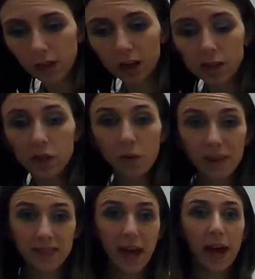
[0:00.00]
So
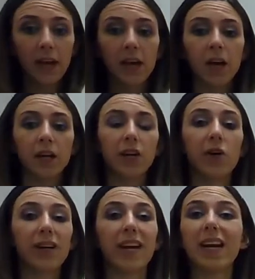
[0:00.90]
with that, you're
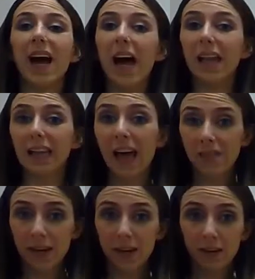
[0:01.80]
going to need
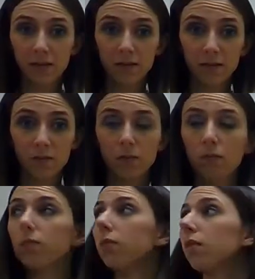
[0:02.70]
11
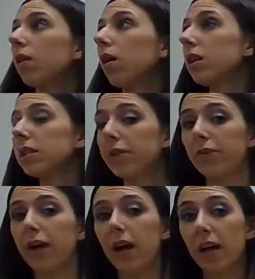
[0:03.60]

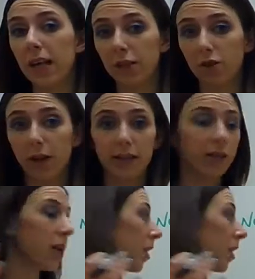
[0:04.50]
different electrons.